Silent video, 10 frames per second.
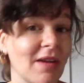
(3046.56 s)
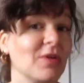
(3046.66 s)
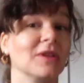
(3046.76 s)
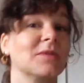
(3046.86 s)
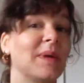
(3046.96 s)

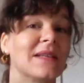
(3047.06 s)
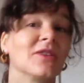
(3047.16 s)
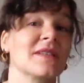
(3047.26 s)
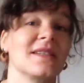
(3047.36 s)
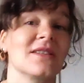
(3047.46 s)

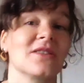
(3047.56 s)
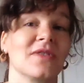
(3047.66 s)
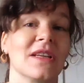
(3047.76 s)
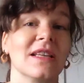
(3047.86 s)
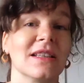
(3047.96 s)
on the sense
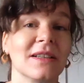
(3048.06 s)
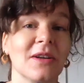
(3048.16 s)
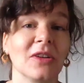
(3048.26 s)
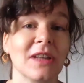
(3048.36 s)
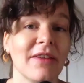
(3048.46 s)
of
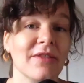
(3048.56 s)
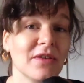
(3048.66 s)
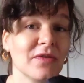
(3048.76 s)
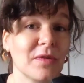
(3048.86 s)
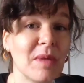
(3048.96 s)
on the level
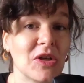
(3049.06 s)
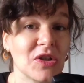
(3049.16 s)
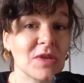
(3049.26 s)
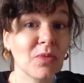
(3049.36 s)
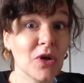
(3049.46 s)
of
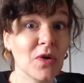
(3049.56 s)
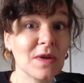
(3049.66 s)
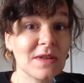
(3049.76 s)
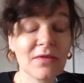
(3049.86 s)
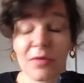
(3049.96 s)
information, just more
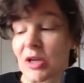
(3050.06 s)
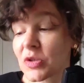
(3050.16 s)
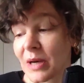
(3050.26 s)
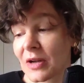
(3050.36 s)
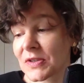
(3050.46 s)
nuanced
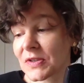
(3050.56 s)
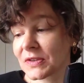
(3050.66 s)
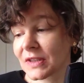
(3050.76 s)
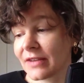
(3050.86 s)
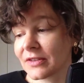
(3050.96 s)
information, but also
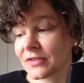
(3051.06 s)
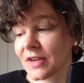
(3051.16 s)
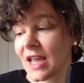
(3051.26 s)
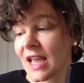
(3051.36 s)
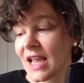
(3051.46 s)
on the
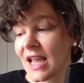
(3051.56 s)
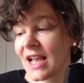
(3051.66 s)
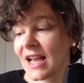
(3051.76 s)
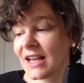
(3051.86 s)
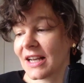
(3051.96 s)
level
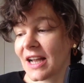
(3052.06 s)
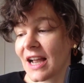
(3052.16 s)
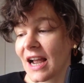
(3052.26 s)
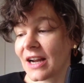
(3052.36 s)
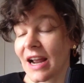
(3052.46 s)

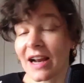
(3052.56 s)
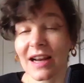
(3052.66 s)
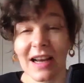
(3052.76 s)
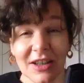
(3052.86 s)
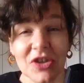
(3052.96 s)
of
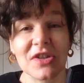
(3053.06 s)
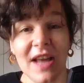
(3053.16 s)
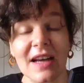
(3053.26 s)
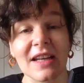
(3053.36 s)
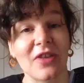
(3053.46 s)

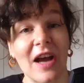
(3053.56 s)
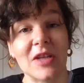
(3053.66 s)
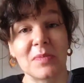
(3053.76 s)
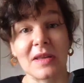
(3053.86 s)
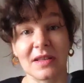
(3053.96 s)
understanding,
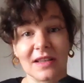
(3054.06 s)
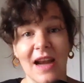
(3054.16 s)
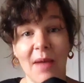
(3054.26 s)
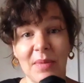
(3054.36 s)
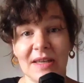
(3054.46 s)
grasping the
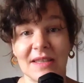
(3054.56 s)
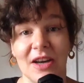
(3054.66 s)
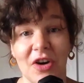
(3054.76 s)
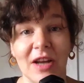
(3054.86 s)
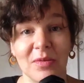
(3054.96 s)
dynamics
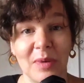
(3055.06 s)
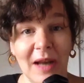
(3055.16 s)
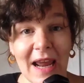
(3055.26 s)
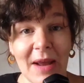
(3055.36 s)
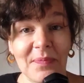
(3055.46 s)
that are at
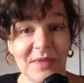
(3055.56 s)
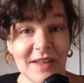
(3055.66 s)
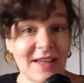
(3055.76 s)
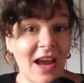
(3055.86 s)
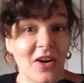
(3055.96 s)
play
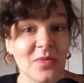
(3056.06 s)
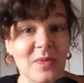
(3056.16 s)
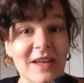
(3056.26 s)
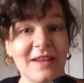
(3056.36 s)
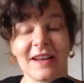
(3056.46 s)
that
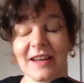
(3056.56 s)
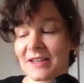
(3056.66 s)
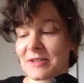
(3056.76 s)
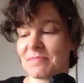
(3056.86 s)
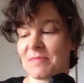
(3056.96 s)
cannot be
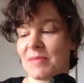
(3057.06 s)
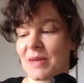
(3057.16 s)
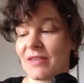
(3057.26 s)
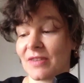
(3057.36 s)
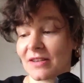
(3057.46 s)
like
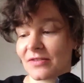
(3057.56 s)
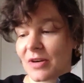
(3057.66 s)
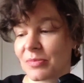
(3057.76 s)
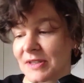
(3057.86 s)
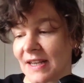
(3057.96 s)
maybe even
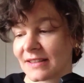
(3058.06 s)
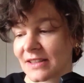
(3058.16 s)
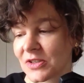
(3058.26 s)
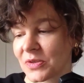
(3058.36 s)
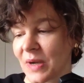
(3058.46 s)

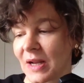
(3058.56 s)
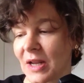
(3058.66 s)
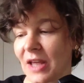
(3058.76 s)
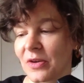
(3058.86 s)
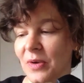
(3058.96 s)
represented so
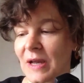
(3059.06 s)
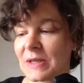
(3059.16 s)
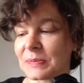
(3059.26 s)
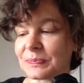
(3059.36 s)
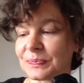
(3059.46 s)
well
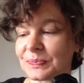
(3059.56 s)
otherwise.